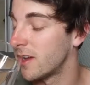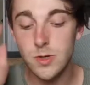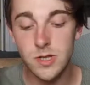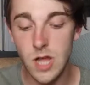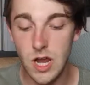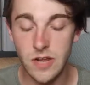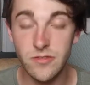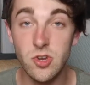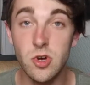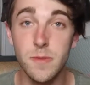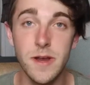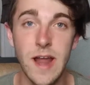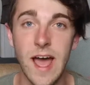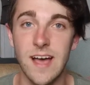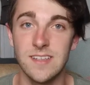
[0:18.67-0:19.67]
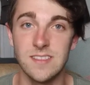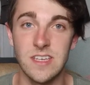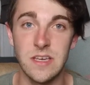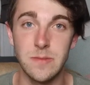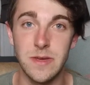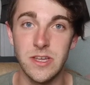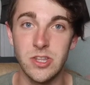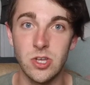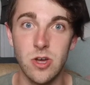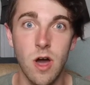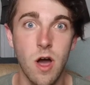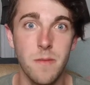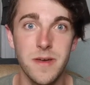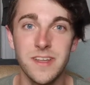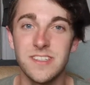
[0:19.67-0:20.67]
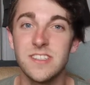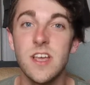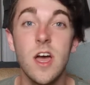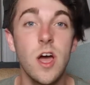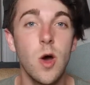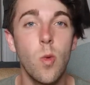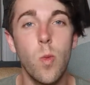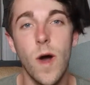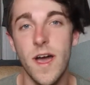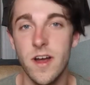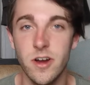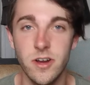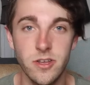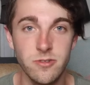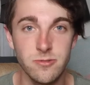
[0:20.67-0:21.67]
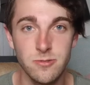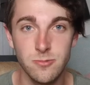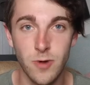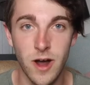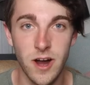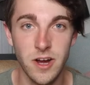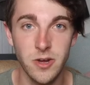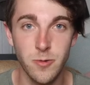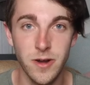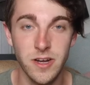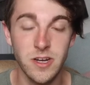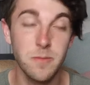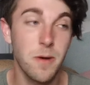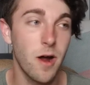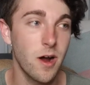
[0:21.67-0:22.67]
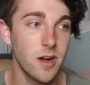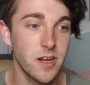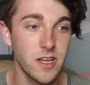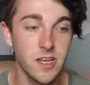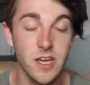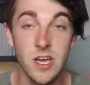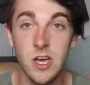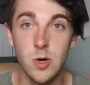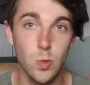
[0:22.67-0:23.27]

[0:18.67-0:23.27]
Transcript: So a lot of you have been asking me in the comments, why are you ready to party?